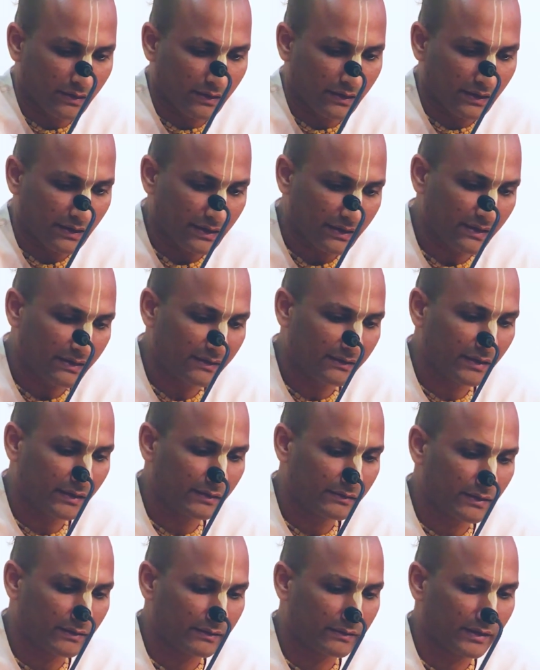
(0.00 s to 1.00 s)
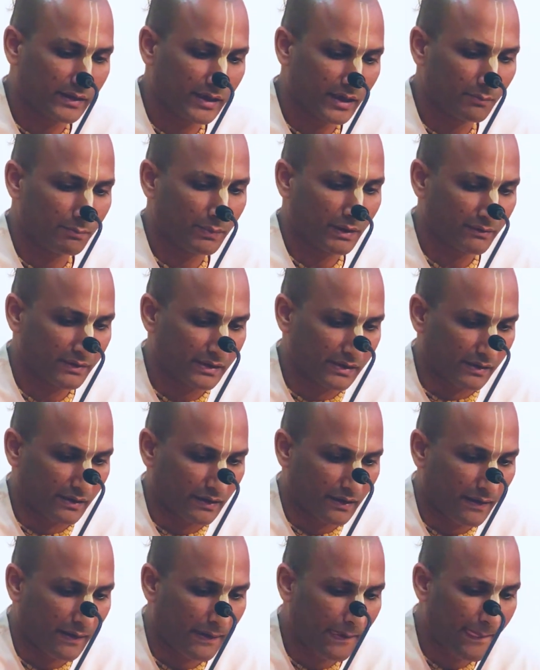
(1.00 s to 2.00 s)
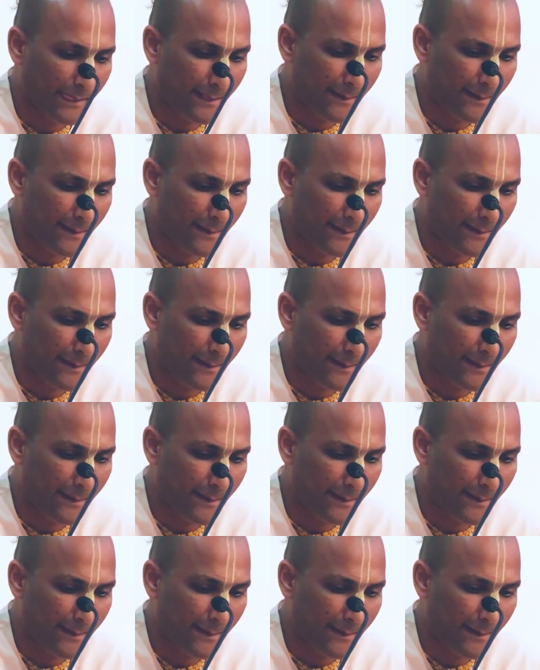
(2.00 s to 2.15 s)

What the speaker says: increasing the seeing power